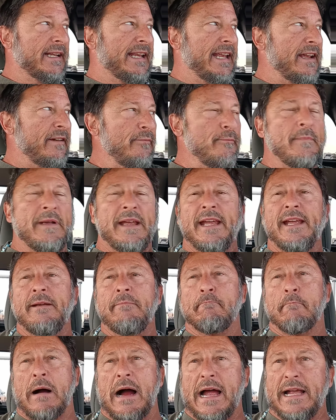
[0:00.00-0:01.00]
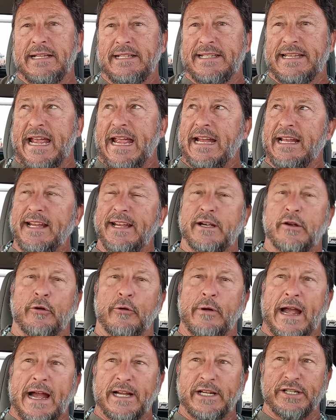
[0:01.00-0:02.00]
Give me my daily
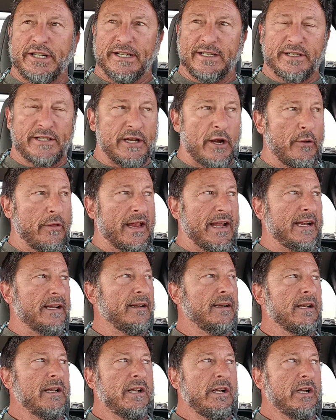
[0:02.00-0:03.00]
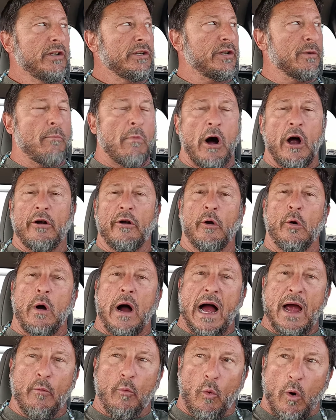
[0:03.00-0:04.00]
correction so that tomorrow
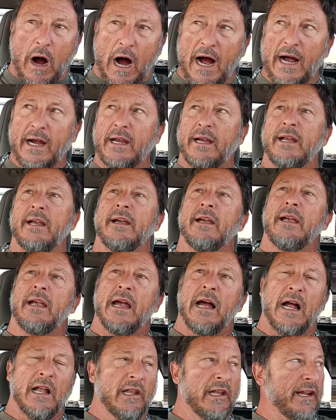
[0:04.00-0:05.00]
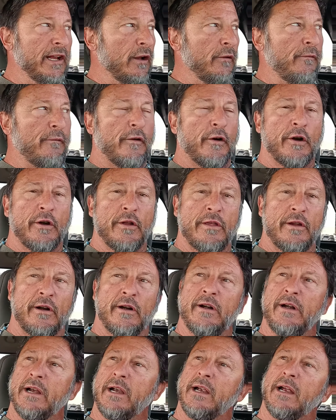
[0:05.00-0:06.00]
I walk a little
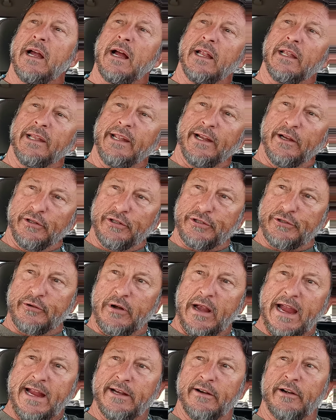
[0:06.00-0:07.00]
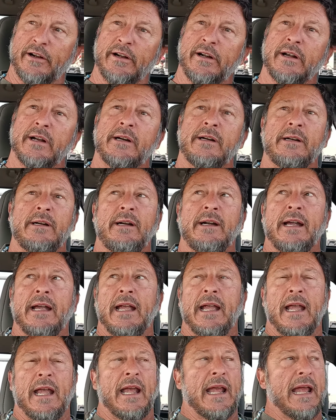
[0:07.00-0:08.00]
further, a little straighter,
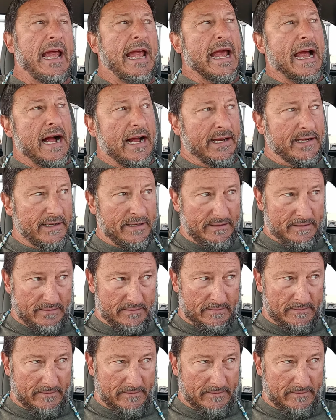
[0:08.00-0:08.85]
and